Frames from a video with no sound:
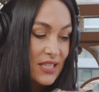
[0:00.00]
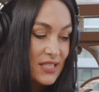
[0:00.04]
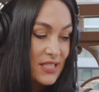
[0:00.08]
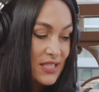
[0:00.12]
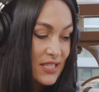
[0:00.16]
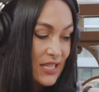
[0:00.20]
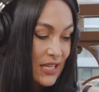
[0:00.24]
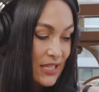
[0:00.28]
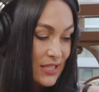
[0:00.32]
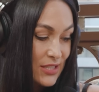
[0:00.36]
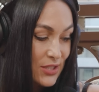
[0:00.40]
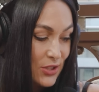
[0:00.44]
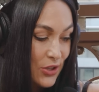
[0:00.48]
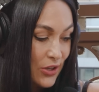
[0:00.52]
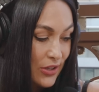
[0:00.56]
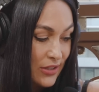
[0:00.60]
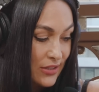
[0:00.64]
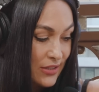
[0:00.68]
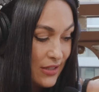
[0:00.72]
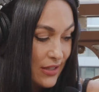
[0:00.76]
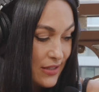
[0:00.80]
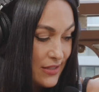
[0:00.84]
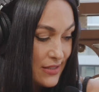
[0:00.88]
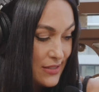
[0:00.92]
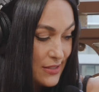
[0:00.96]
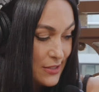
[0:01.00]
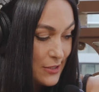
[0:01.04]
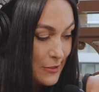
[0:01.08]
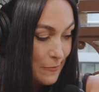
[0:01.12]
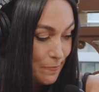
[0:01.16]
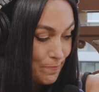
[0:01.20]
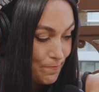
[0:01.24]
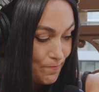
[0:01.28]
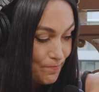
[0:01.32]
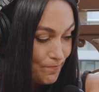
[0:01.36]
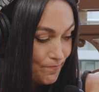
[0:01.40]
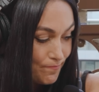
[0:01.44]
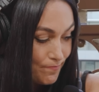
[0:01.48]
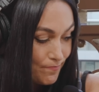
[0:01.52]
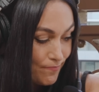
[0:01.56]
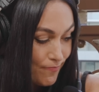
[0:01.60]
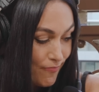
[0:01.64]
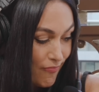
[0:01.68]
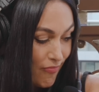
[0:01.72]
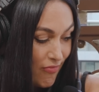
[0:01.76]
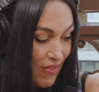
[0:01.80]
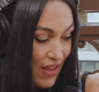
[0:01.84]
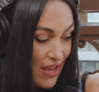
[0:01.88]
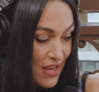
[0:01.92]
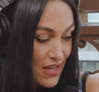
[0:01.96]
does taste good because
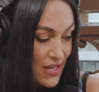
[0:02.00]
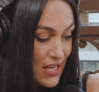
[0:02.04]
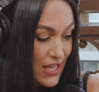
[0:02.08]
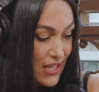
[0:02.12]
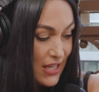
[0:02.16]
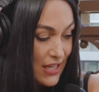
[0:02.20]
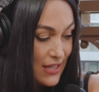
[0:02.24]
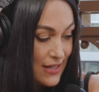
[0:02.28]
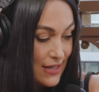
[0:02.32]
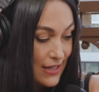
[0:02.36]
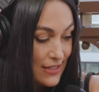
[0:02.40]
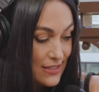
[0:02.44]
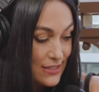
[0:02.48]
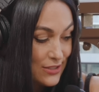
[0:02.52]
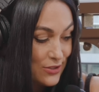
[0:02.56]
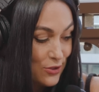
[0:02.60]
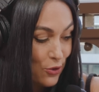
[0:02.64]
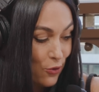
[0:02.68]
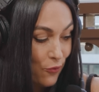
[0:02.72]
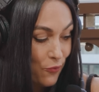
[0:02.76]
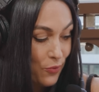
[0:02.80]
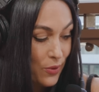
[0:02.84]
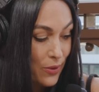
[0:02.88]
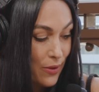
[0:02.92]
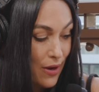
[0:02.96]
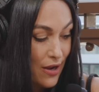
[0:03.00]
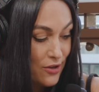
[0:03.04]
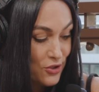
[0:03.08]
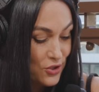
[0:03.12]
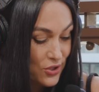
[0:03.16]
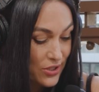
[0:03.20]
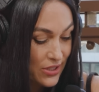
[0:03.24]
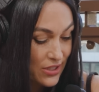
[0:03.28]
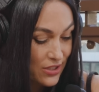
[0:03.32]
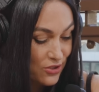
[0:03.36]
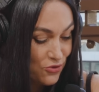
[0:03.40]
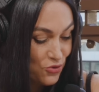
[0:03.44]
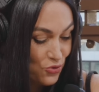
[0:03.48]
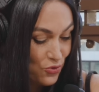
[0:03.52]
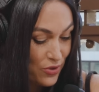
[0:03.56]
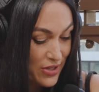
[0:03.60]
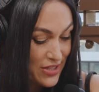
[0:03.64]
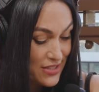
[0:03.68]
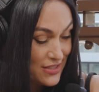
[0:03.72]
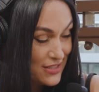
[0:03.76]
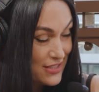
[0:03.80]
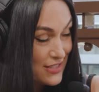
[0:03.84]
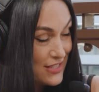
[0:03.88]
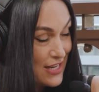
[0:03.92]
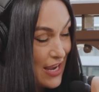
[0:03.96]
Nikki and I didn't know if we were actually going to
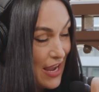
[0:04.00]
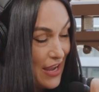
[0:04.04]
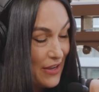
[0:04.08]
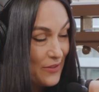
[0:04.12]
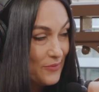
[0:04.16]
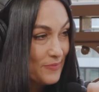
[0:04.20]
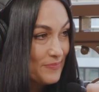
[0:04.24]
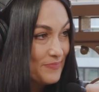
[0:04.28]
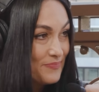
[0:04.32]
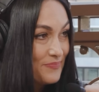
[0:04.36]
drink today.